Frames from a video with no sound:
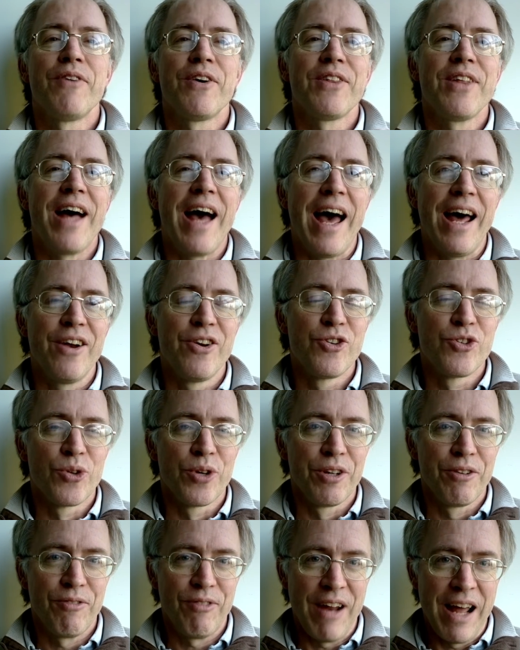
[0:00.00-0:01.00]
other
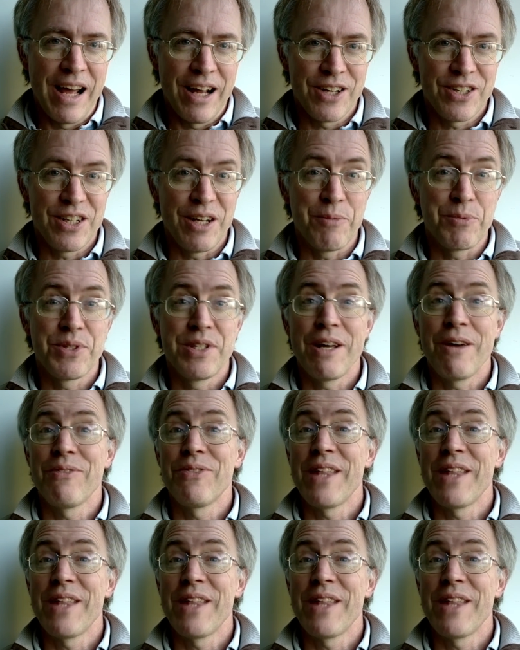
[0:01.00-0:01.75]
Android flagships. Now,